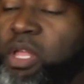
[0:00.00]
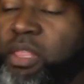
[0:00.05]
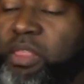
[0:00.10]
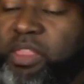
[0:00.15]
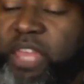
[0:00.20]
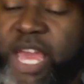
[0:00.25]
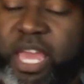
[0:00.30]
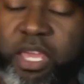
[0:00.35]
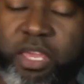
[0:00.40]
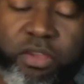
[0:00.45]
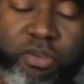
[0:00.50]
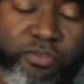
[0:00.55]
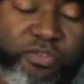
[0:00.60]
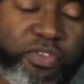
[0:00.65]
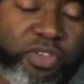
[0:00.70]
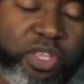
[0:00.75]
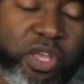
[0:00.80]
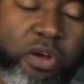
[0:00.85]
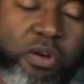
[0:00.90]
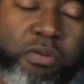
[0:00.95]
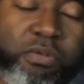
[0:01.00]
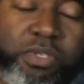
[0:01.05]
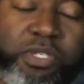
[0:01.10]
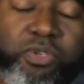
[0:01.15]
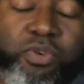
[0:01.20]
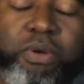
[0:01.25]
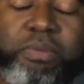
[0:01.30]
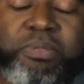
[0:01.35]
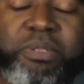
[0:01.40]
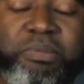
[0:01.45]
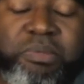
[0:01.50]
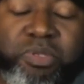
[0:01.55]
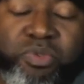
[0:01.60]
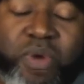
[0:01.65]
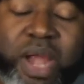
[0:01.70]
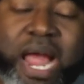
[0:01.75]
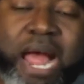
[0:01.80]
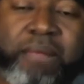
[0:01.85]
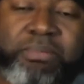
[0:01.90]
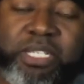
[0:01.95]
Thank you for those who have
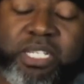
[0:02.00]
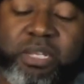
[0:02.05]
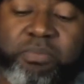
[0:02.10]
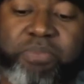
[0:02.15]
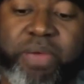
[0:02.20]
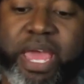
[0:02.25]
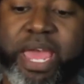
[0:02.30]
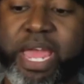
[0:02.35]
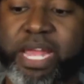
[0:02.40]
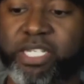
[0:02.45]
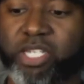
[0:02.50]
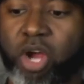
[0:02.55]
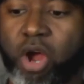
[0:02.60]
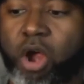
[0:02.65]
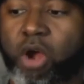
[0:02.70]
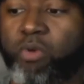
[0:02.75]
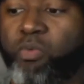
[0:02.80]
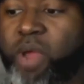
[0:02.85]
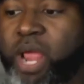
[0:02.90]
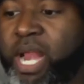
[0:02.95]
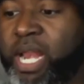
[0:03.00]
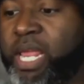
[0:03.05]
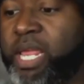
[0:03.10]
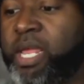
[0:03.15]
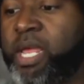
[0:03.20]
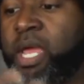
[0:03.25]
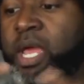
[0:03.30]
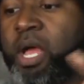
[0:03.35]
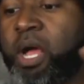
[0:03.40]
subscribed to the page already.